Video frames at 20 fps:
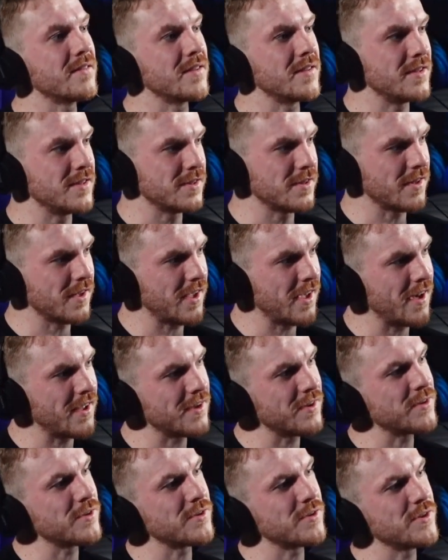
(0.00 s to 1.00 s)
and these are the
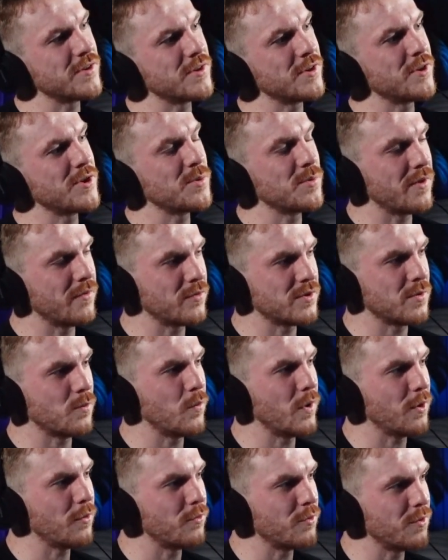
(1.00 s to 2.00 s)
characters and such. We have some
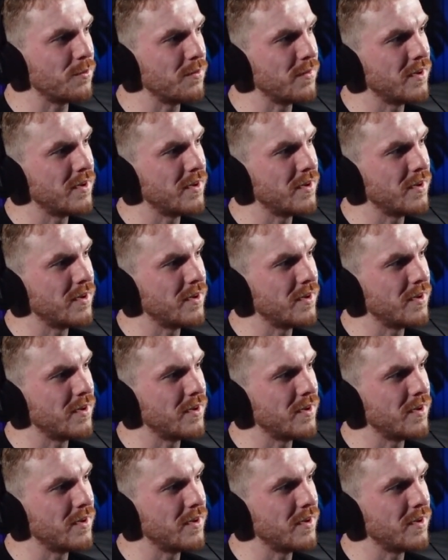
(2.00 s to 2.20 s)
wiggle room.